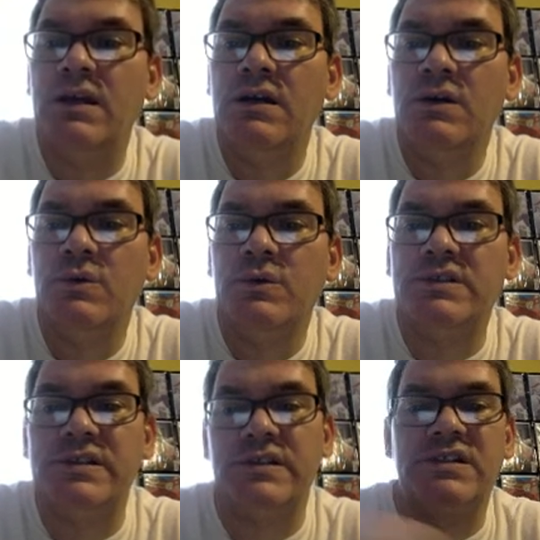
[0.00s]
which is
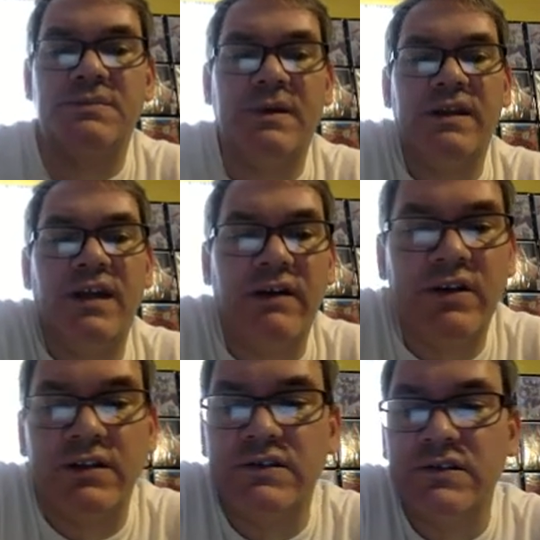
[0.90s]
explain the
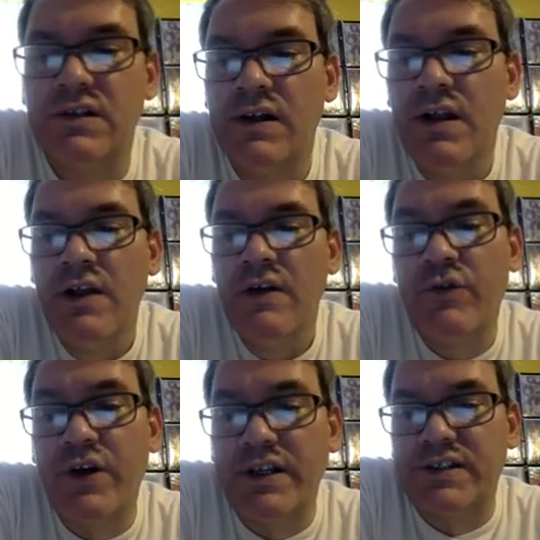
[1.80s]
evidence. For
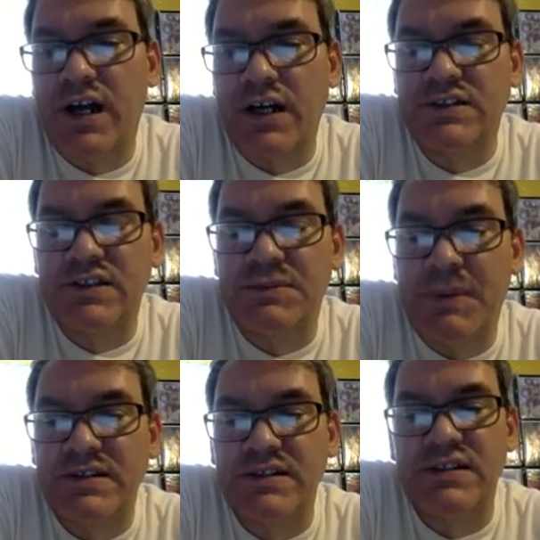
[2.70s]
Hitchcock,
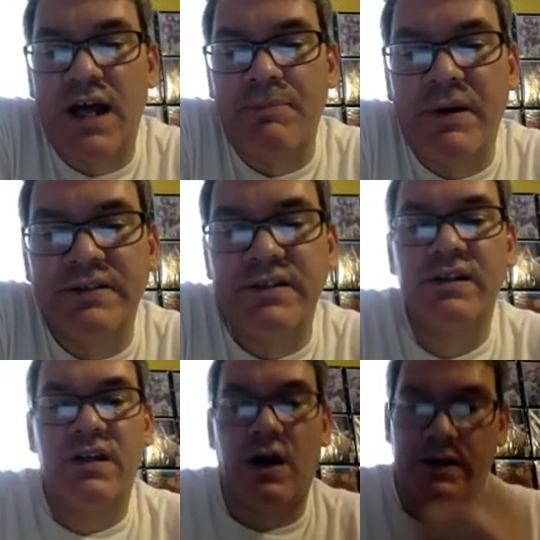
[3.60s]
suspense is not puzzling
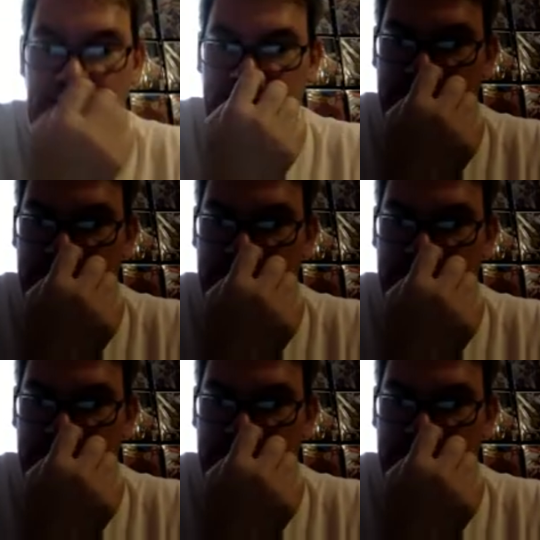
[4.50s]
the audience